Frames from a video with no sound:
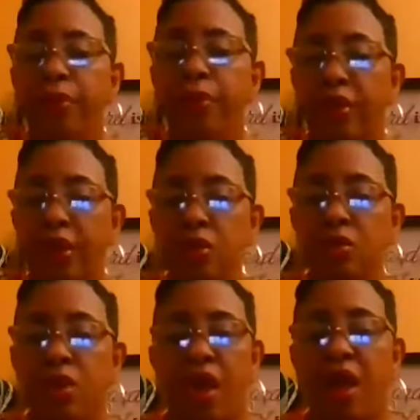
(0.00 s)
pulling
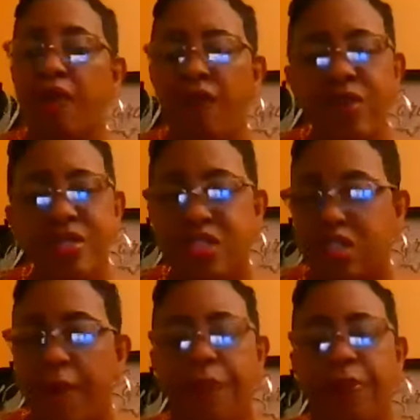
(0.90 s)
you every
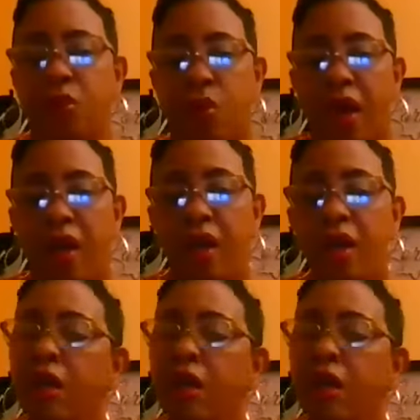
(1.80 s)
step of the way.